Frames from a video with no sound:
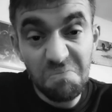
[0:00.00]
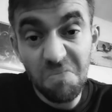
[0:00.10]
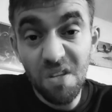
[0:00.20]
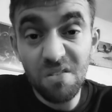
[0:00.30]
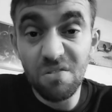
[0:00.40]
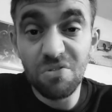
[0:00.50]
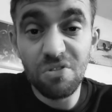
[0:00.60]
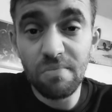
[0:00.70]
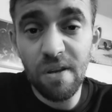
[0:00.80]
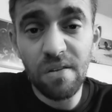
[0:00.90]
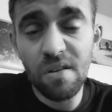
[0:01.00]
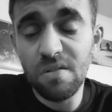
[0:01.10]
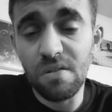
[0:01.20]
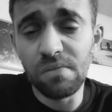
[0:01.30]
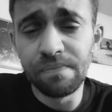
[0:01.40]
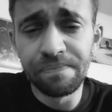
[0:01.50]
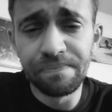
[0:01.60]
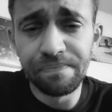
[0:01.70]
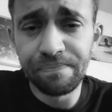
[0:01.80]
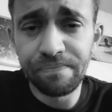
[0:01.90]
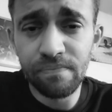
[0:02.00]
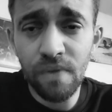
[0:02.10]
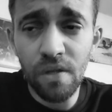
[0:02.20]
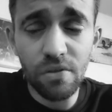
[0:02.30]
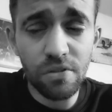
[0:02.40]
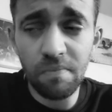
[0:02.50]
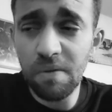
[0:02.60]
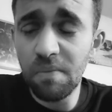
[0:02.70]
This is just mine, that's all. It doesn't make me